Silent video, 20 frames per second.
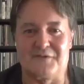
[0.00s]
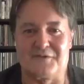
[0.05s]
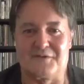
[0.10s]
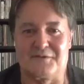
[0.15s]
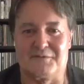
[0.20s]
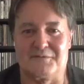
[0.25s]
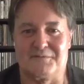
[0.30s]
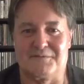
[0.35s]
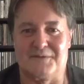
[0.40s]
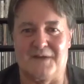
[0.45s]

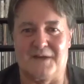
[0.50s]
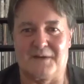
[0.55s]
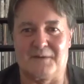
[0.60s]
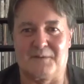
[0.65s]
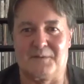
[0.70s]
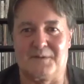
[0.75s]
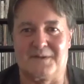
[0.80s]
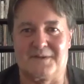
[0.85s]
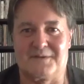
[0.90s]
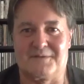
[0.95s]
photos of
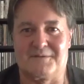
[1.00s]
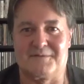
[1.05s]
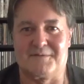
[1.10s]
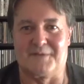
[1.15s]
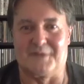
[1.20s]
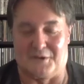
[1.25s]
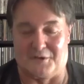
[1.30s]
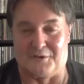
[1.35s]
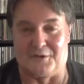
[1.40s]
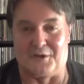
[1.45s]
like
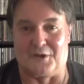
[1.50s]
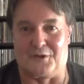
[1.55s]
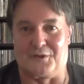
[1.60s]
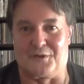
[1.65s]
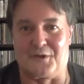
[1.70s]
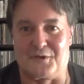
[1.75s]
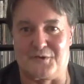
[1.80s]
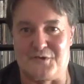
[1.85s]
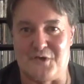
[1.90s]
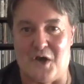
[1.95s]
with
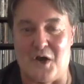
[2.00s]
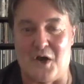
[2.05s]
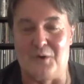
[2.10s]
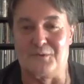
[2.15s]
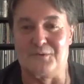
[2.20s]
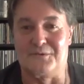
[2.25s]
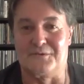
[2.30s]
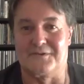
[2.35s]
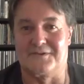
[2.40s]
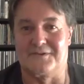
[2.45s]
the
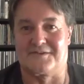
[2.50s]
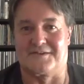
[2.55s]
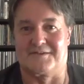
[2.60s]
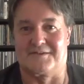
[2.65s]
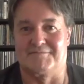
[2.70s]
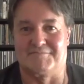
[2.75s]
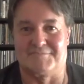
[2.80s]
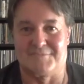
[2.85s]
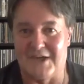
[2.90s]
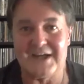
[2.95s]

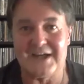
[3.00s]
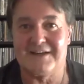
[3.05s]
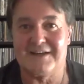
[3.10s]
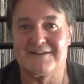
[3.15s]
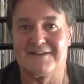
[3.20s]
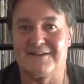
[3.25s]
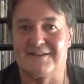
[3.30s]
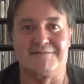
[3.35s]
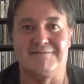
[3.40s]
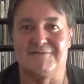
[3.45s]
Jones and
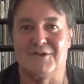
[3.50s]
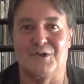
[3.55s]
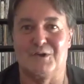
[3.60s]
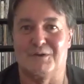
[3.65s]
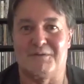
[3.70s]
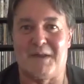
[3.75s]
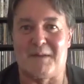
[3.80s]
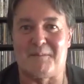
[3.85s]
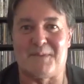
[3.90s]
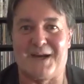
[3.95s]
Dick
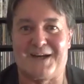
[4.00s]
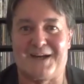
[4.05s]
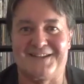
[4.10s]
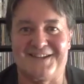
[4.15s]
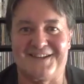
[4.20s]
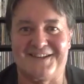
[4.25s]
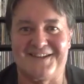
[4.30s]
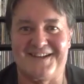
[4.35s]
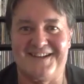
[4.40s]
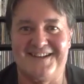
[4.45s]
and all of that
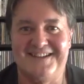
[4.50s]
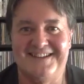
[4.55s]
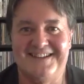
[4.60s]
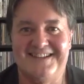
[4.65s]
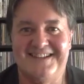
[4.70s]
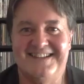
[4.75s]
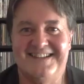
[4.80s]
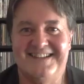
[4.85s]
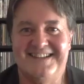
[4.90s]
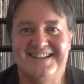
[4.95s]
back in the
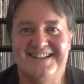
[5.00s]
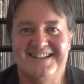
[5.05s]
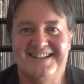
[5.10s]
day?